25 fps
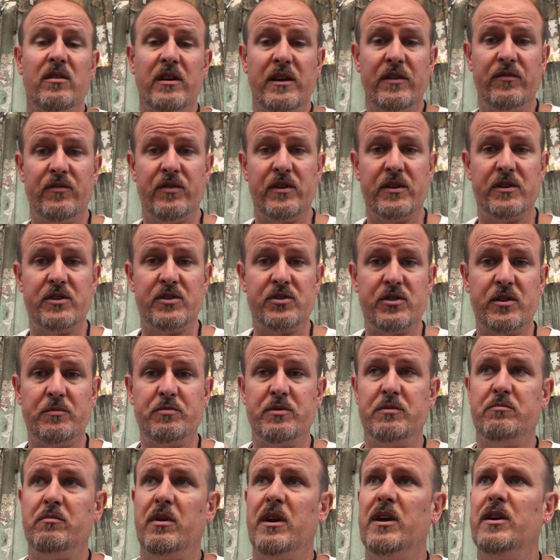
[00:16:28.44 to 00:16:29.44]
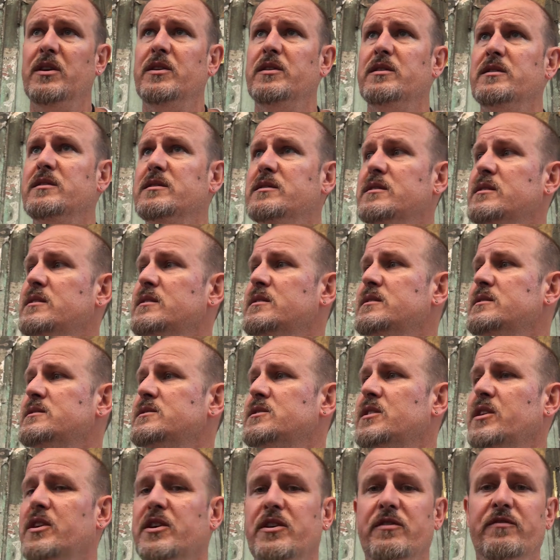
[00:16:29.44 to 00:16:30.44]
leave the description below
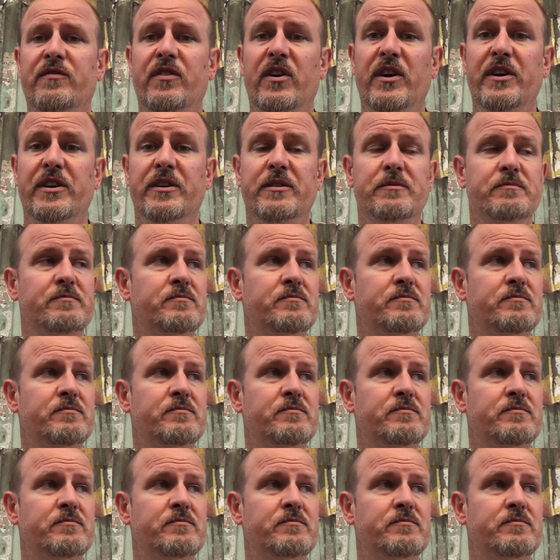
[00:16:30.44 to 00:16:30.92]
so you can find it.